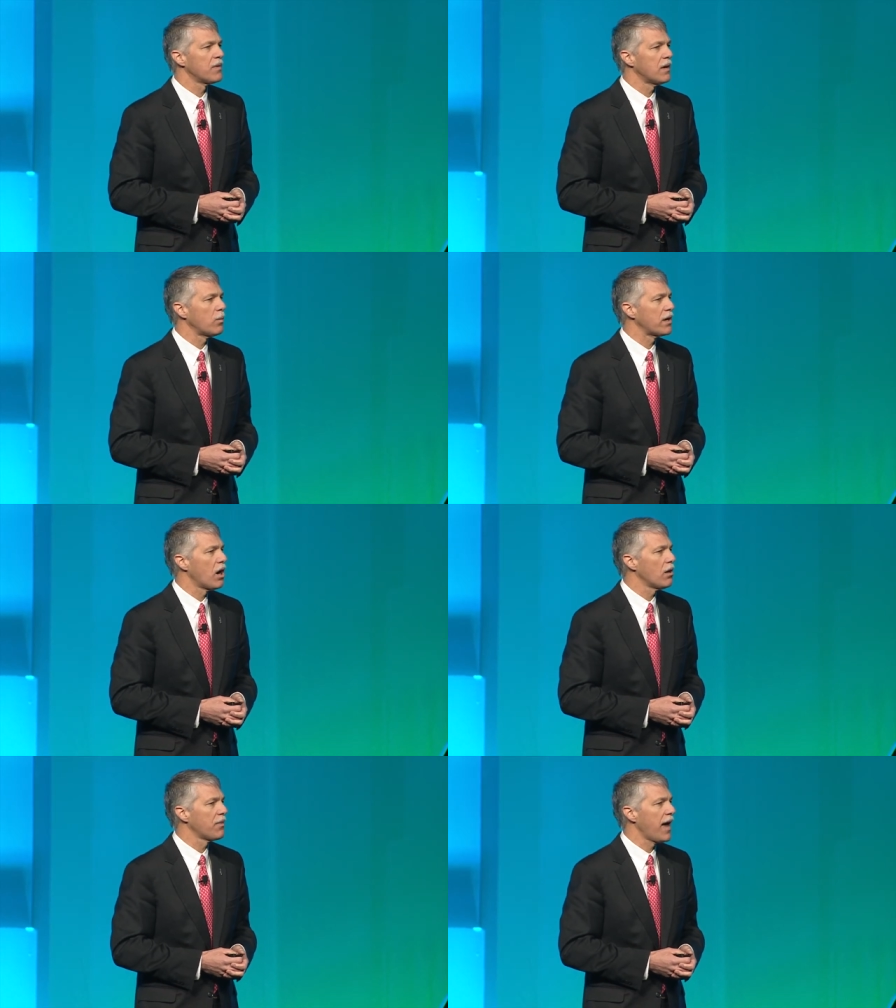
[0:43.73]
And we
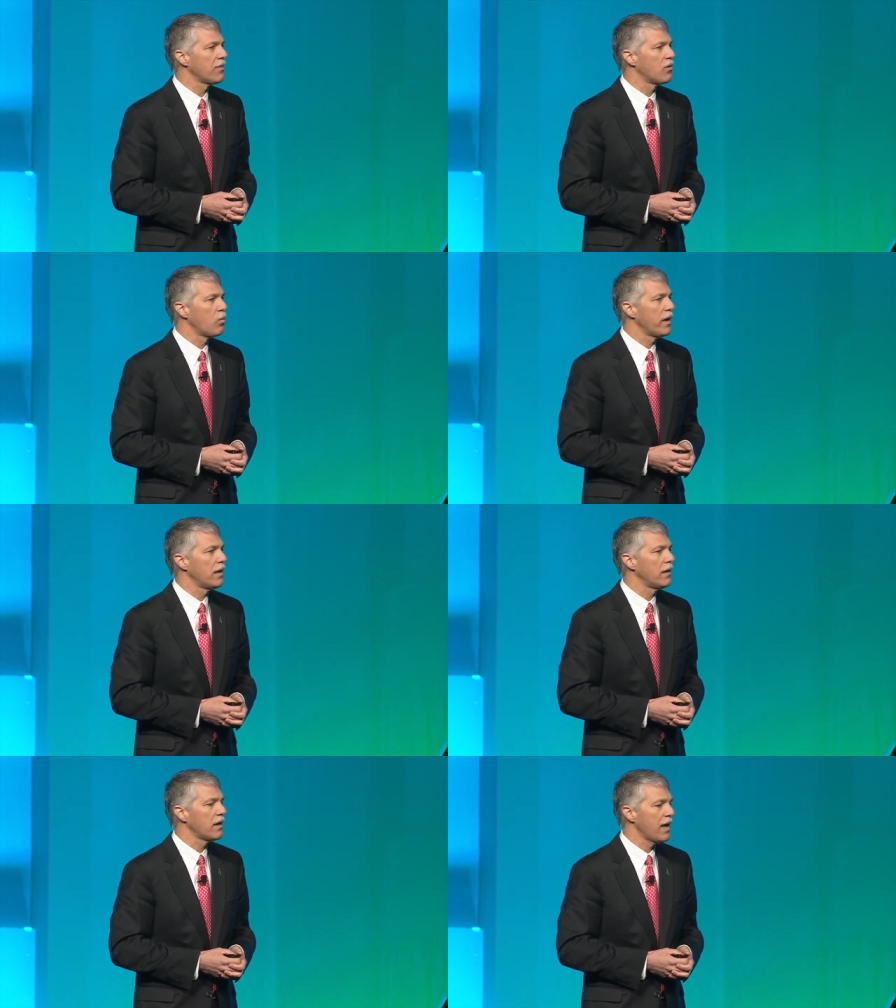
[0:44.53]
called that the
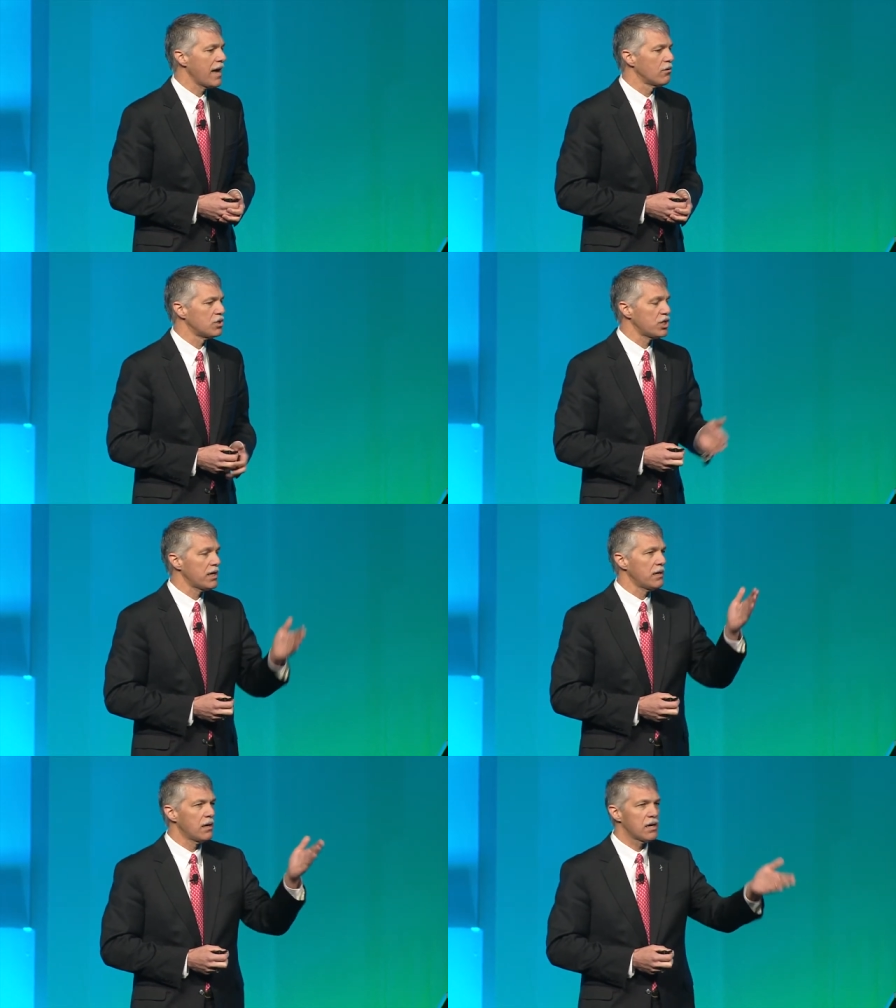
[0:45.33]
Wind
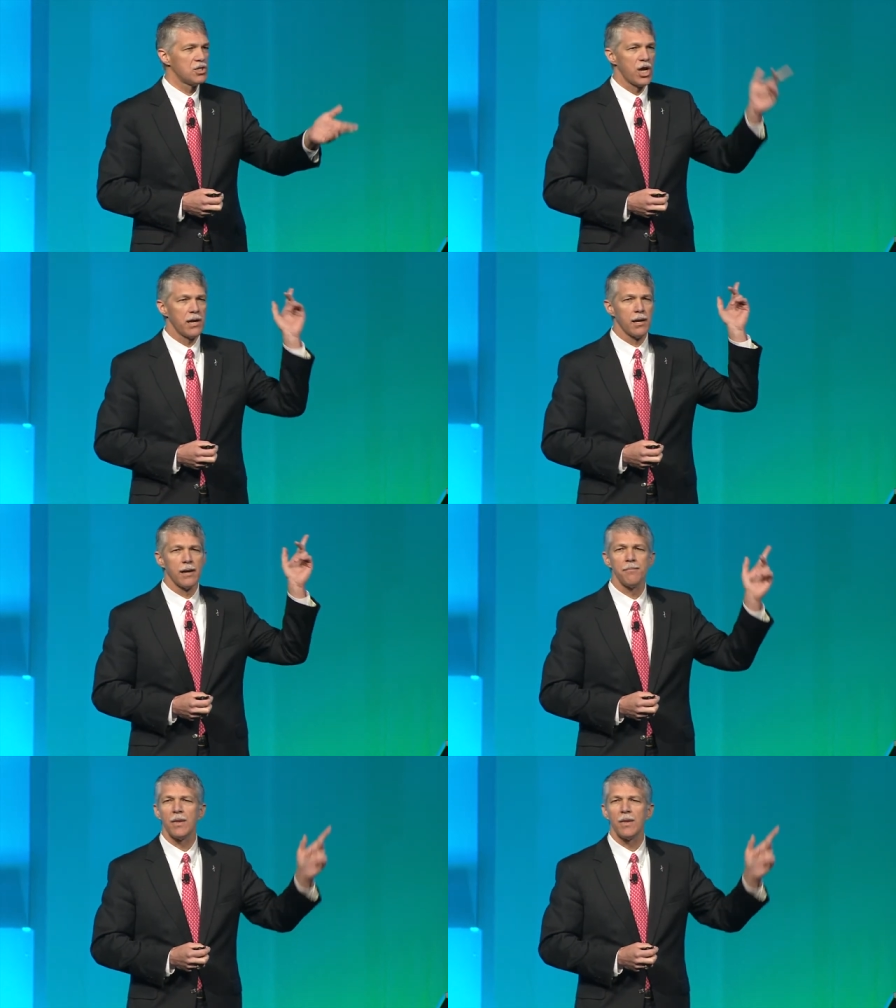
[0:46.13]
Energy Agenda.